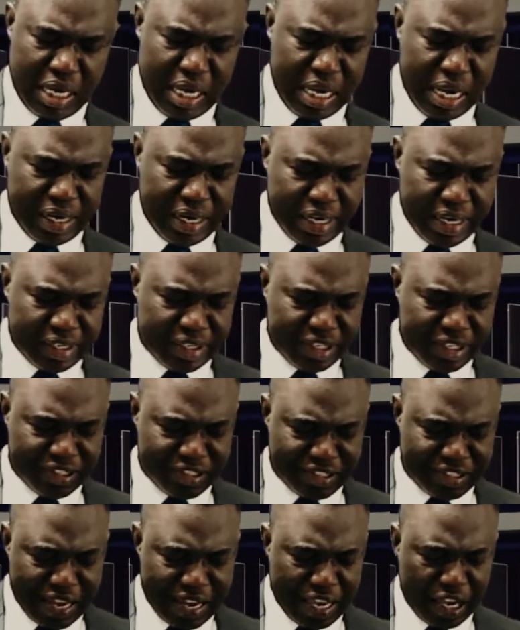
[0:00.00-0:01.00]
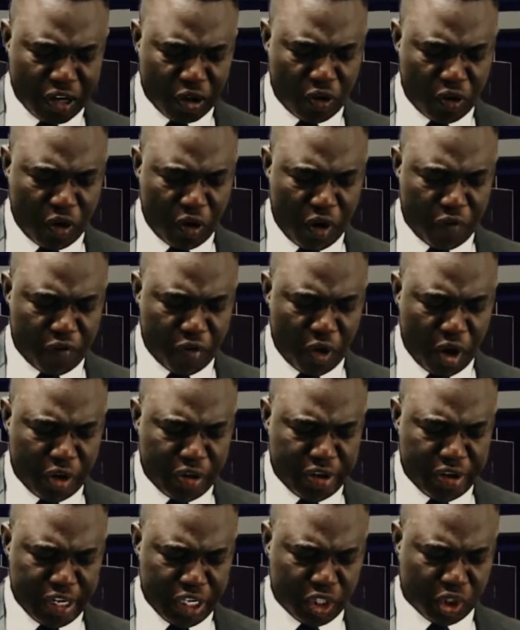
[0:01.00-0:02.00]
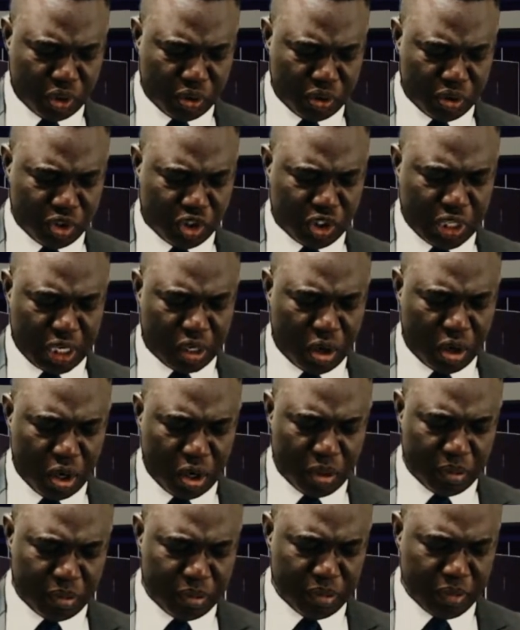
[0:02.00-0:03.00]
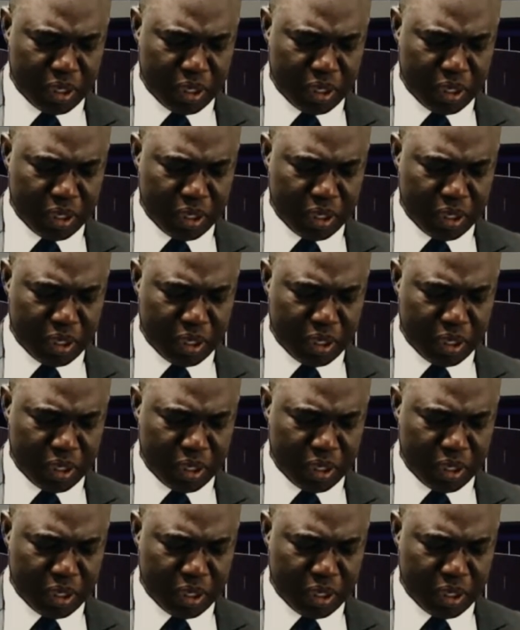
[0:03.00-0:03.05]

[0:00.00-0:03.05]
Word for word: and the desire of all nations shall come,